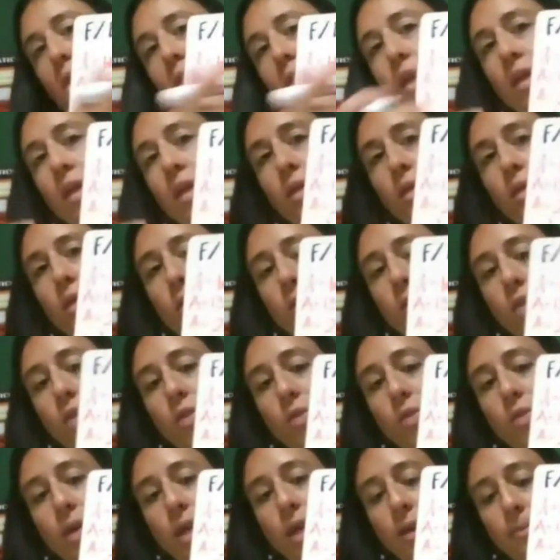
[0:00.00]
only
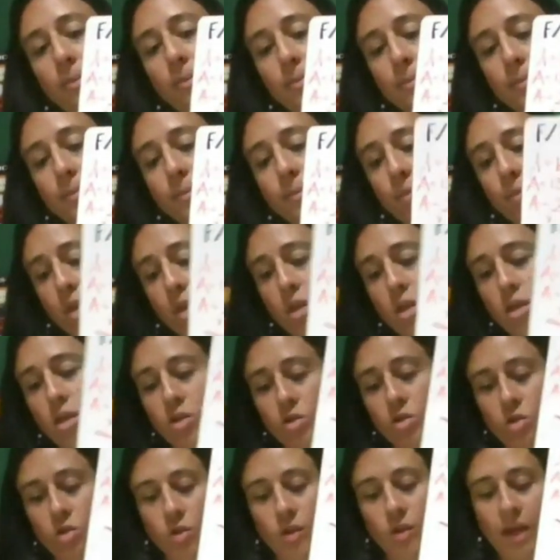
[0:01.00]
3.
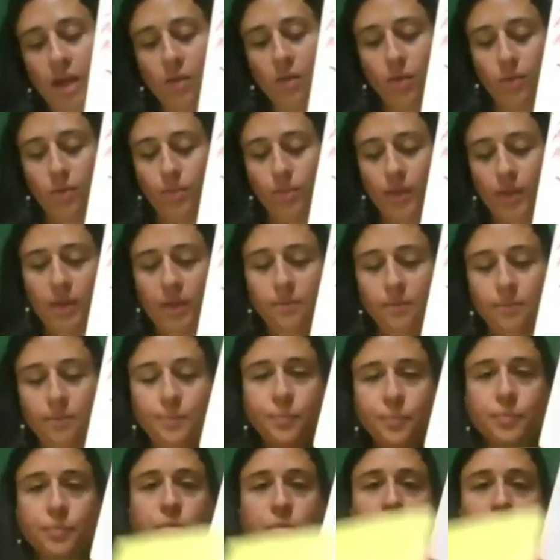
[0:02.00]
So that would be
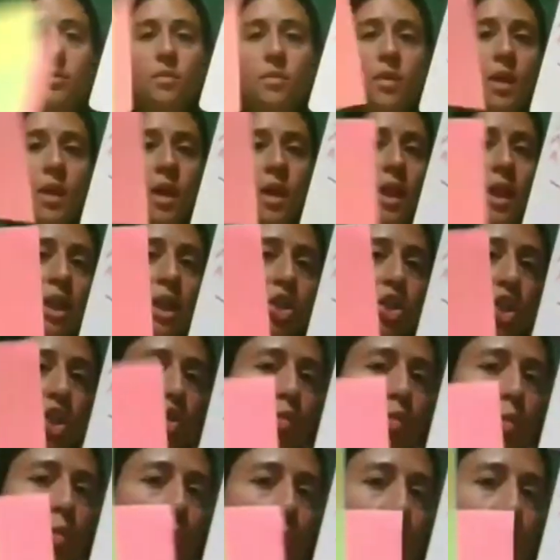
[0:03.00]
like
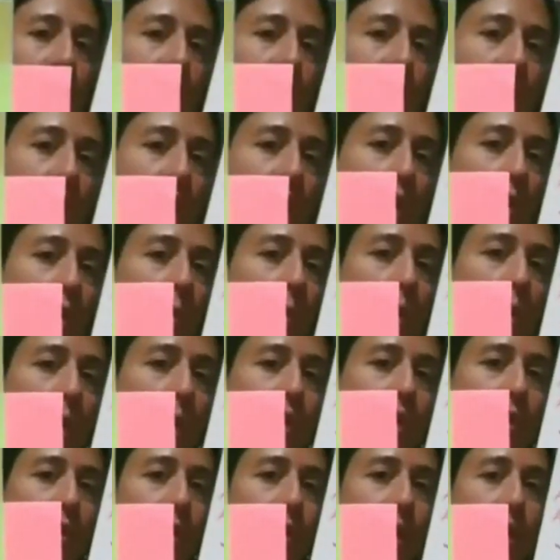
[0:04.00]
just 1 yellow,
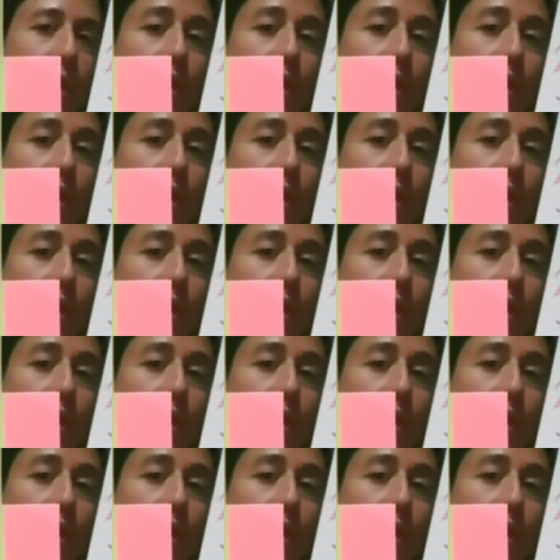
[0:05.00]
1